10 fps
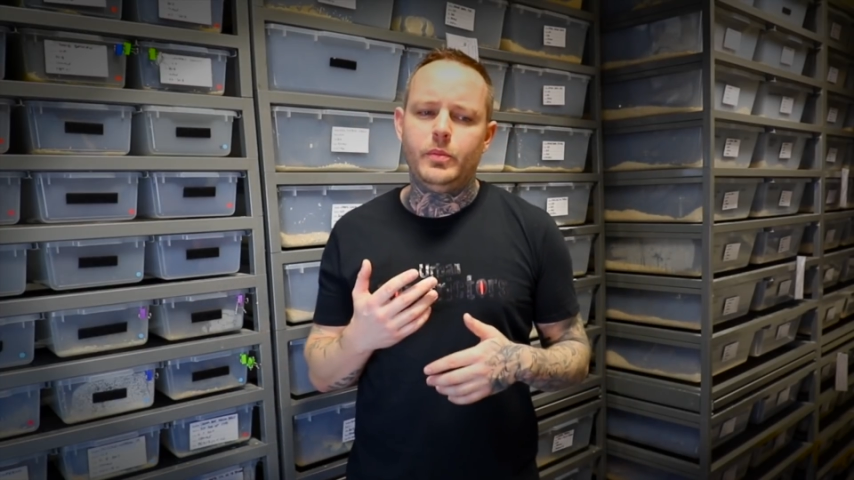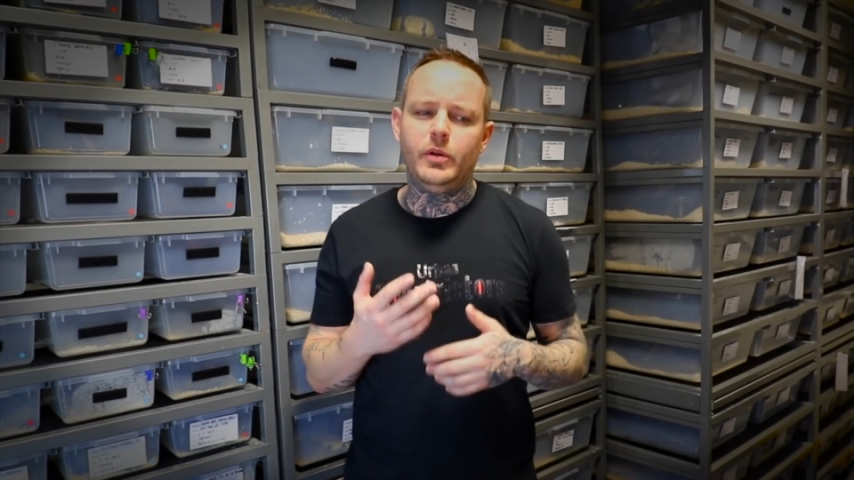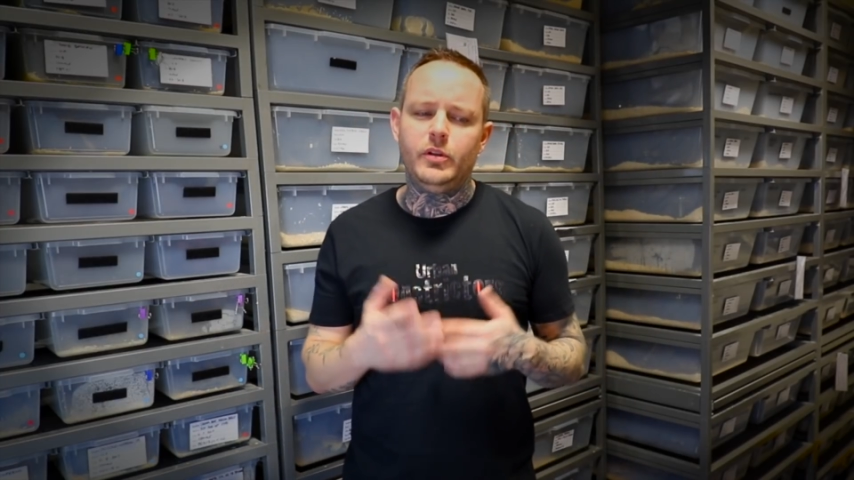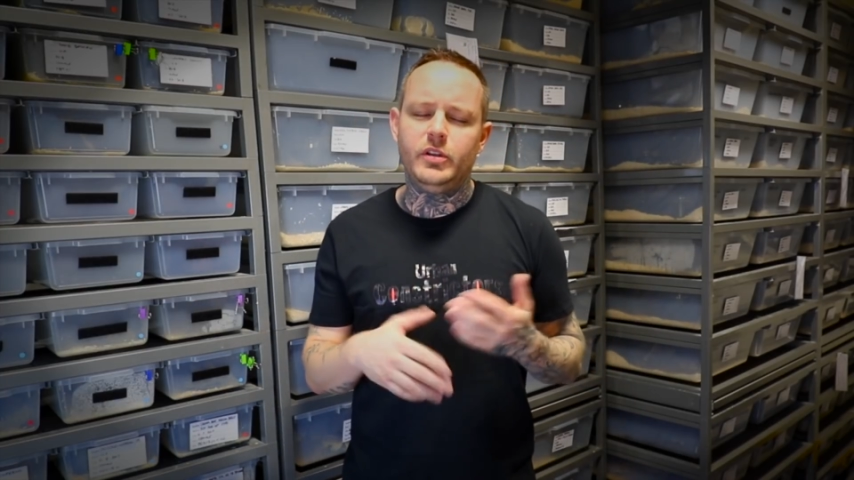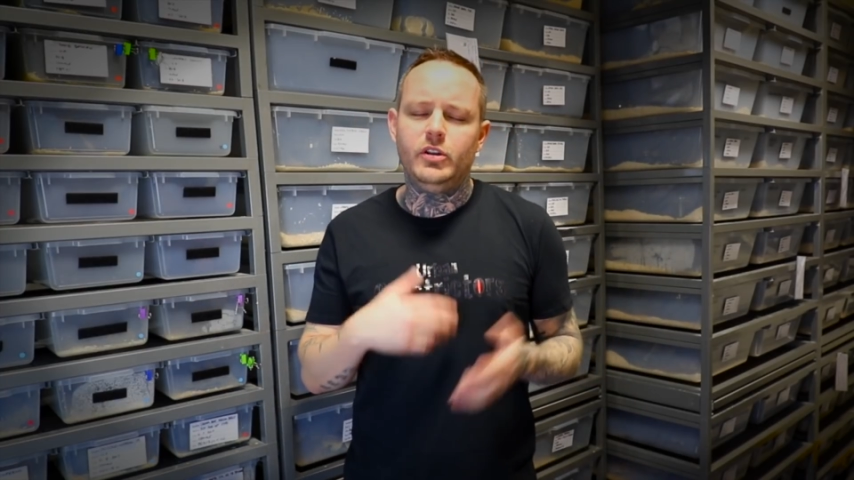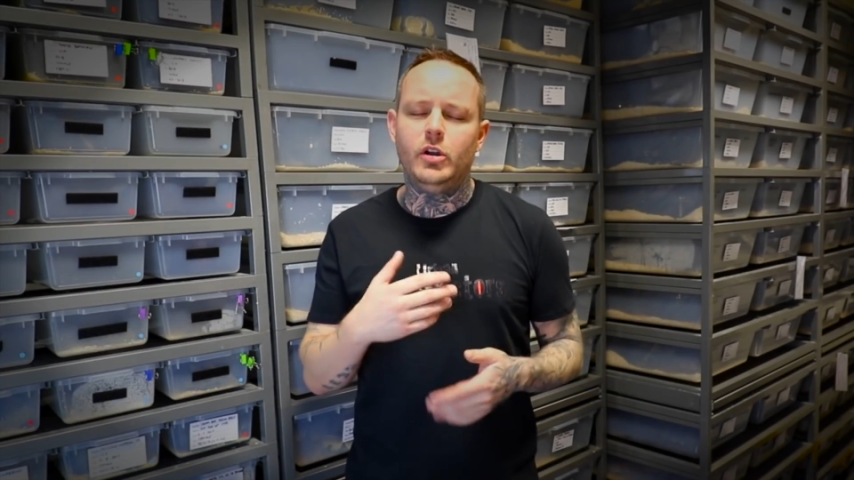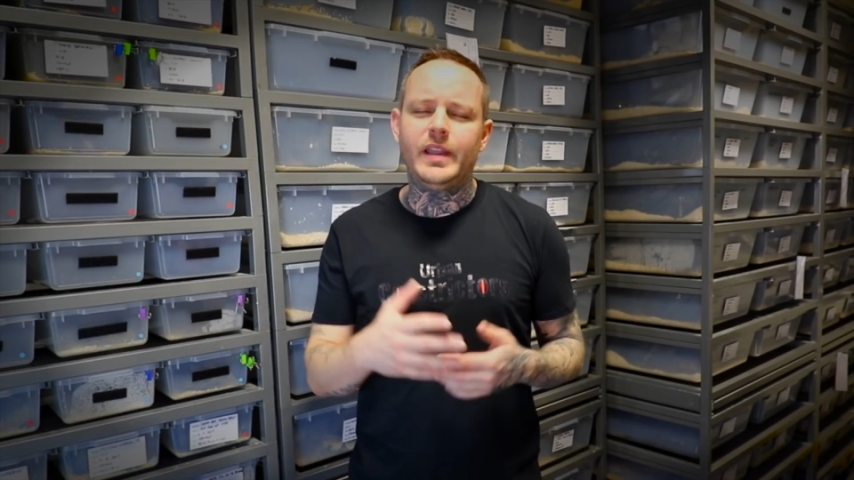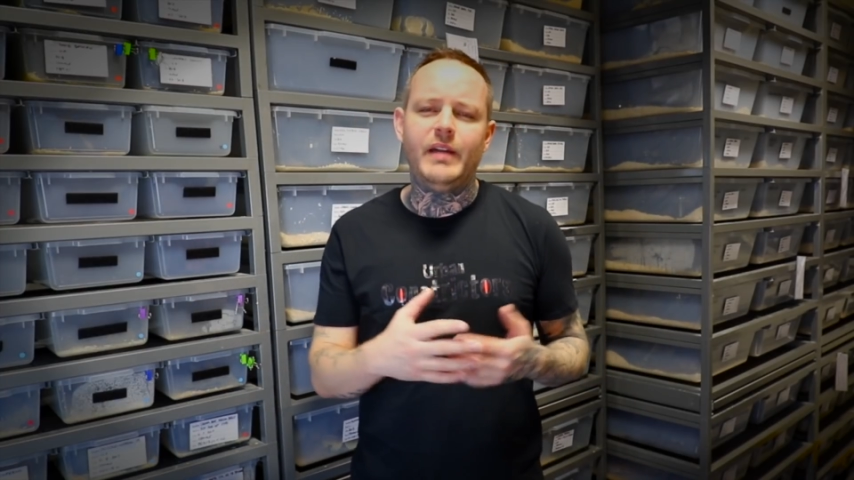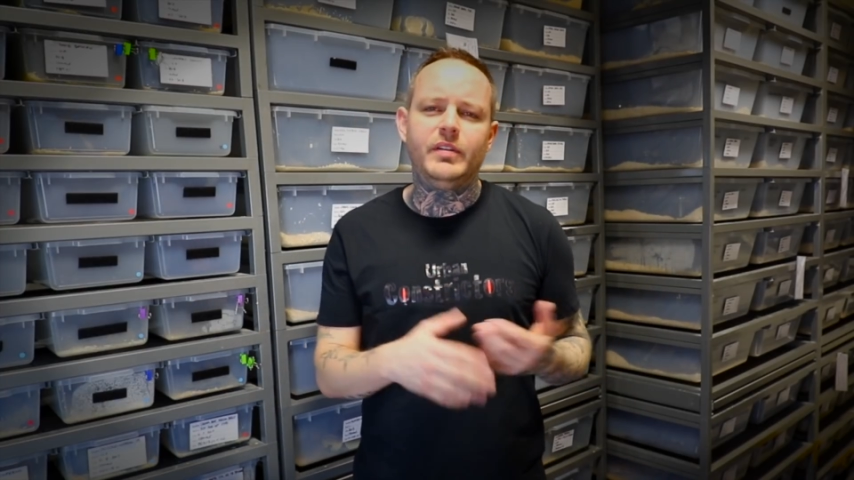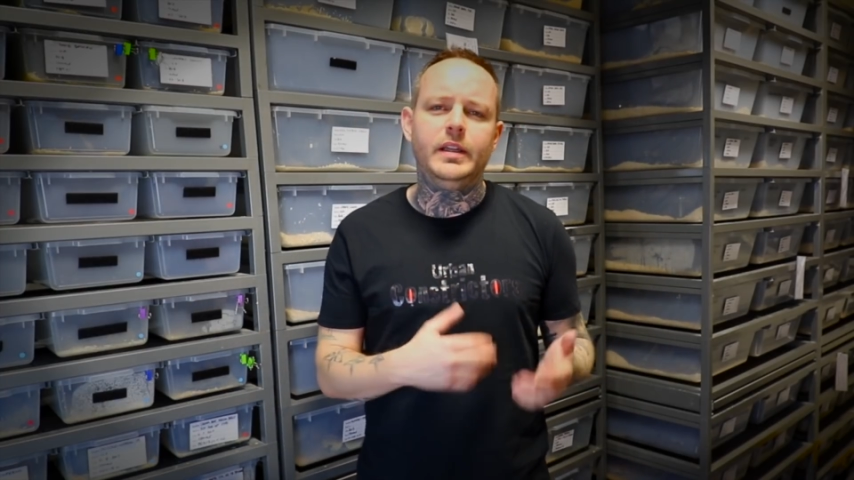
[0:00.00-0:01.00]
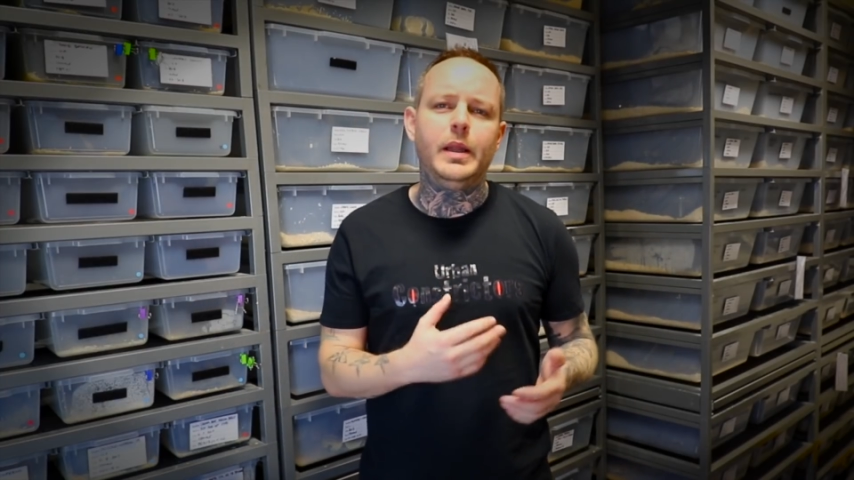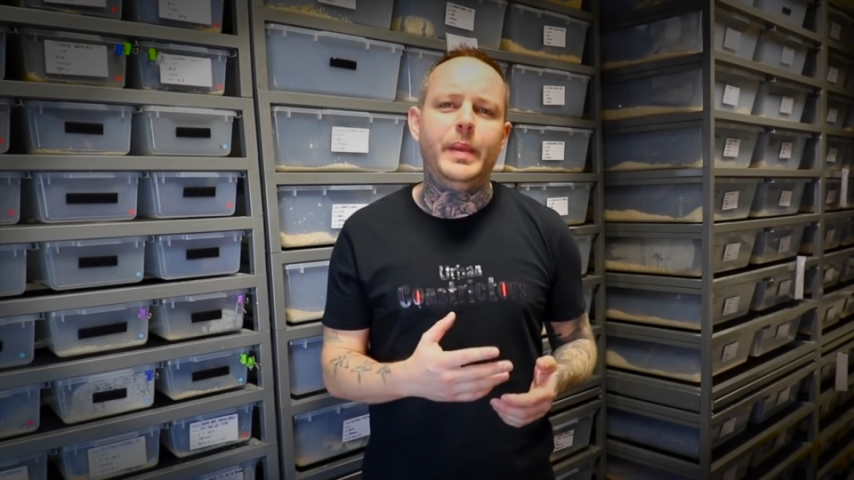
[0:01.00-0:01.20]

gathered an